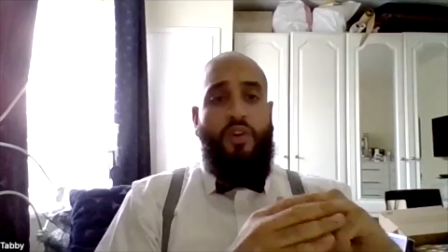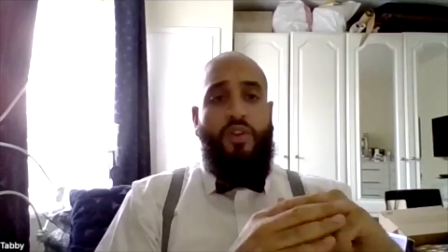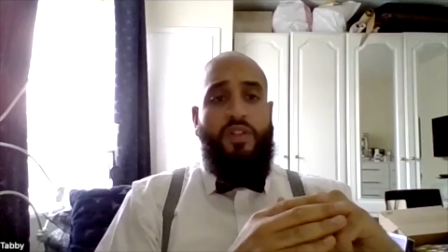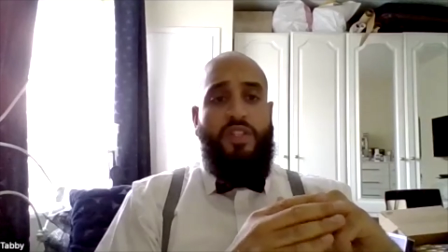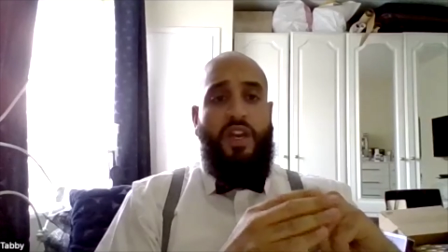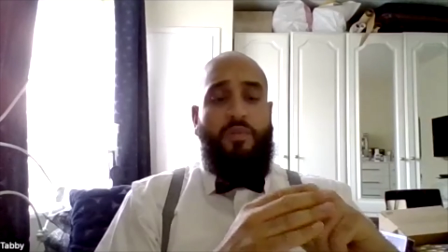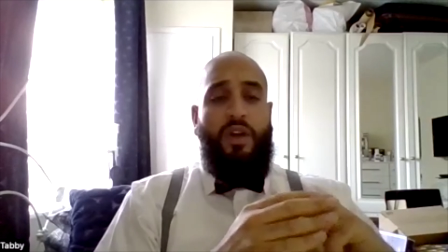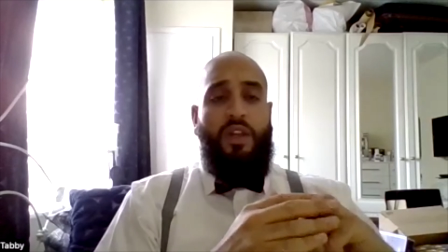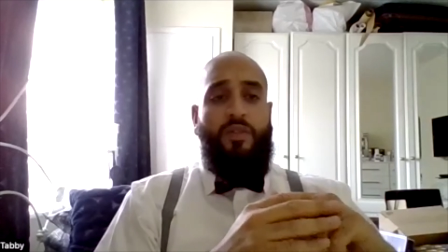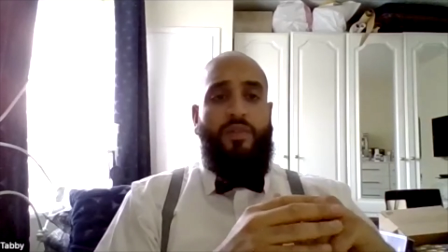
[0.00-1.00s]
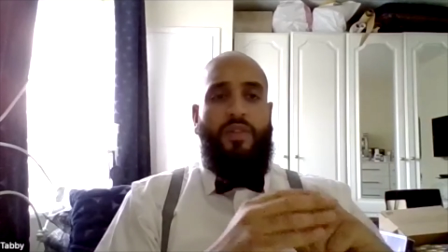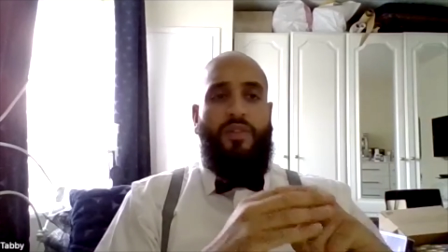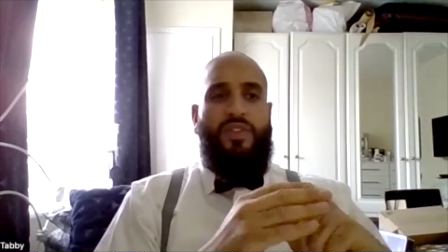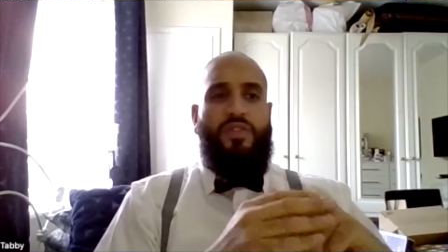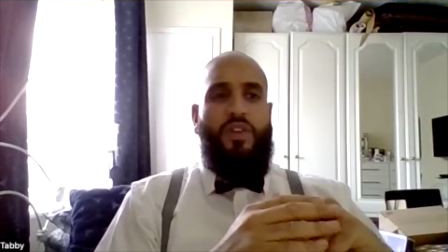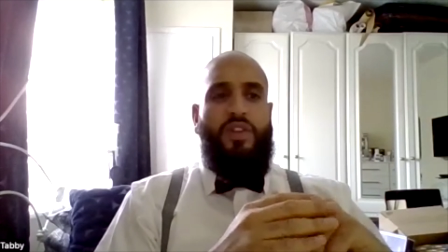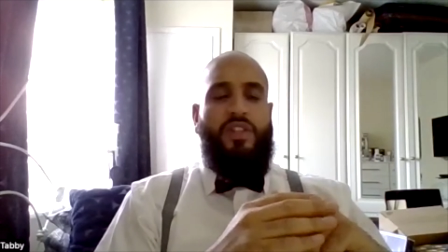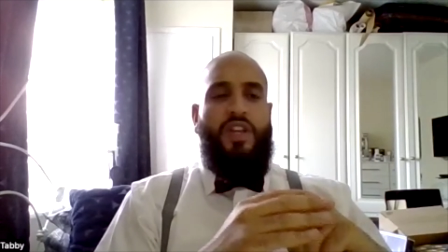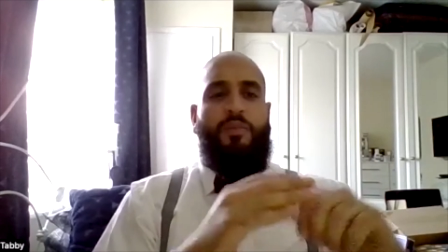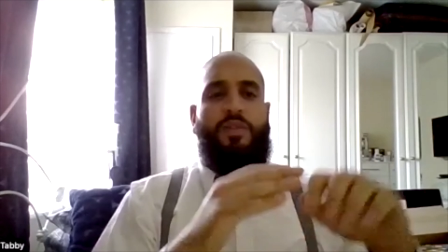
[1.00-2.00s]
throwing the jab, mm. and throwing the
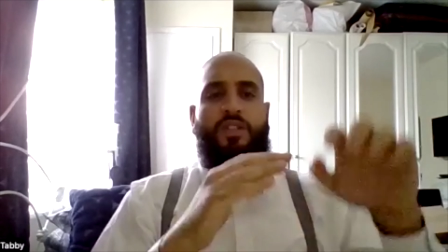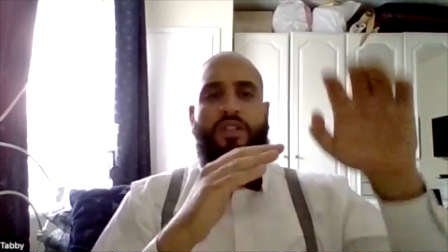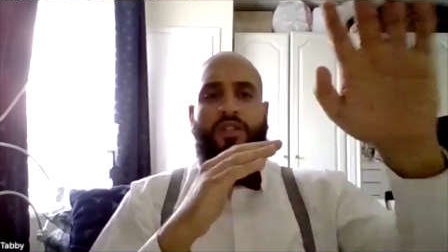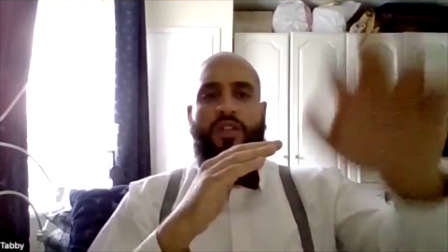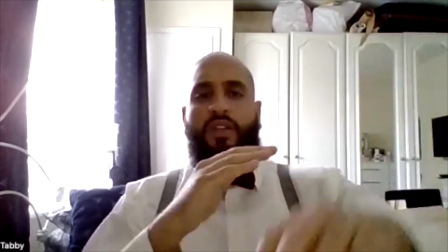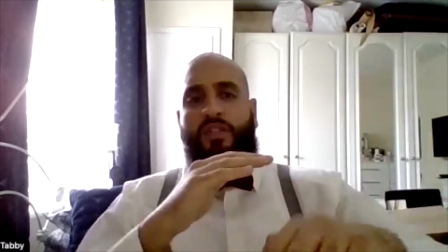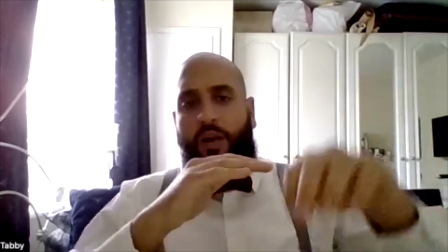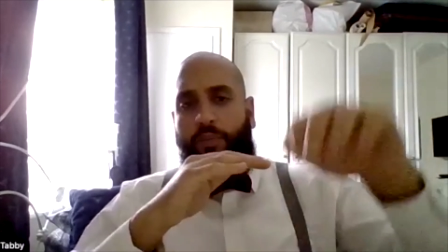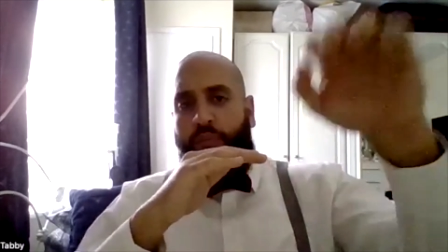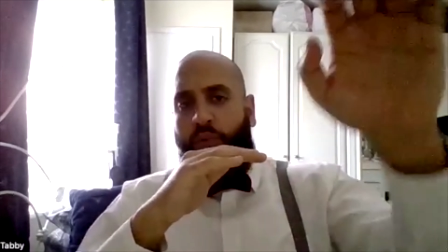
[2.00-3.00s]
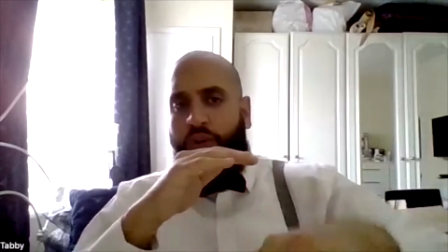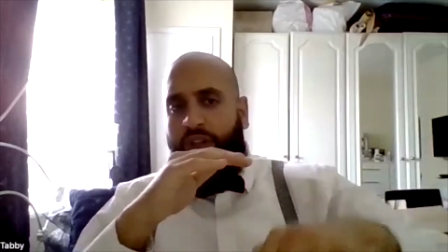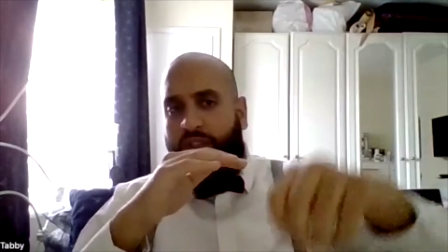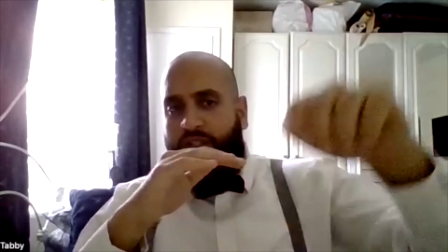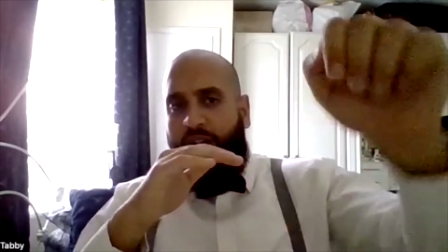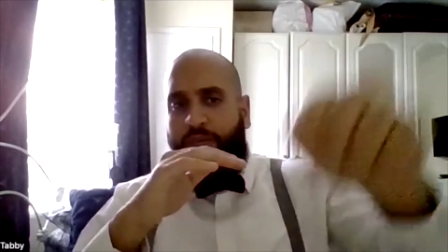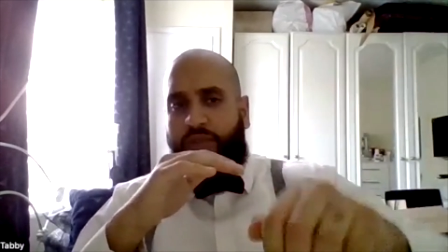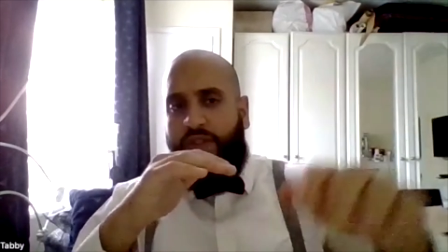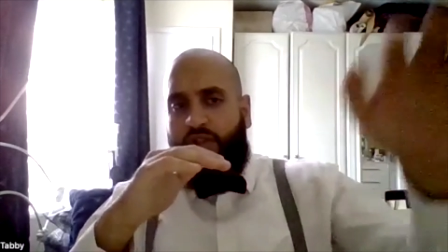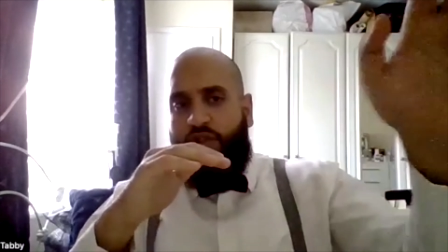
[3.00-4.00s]
jab. He's just he's like pulling the jab,
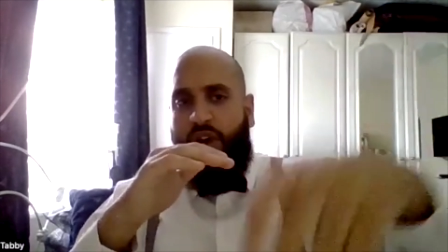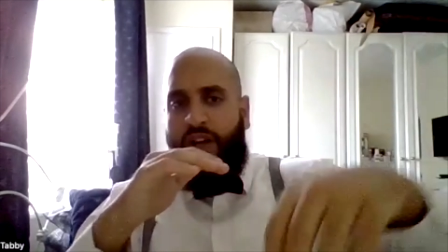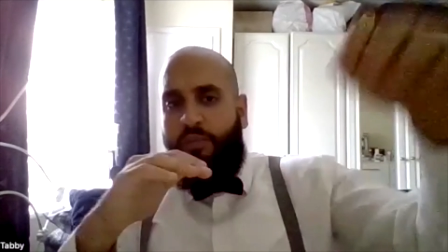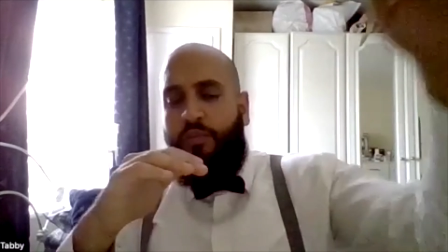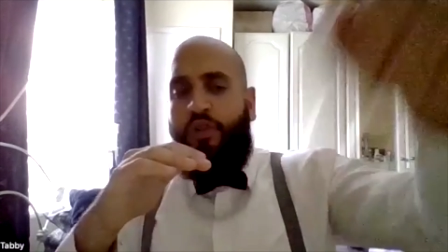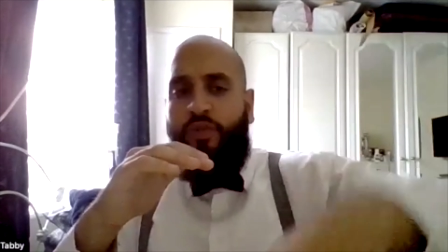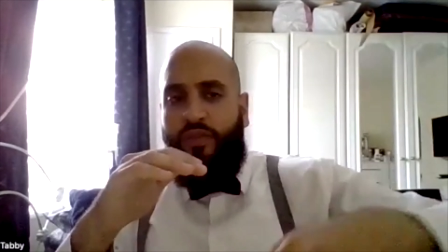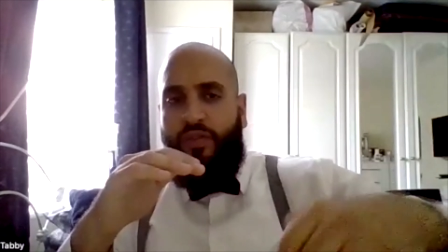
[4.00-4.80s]
so he's just trying to move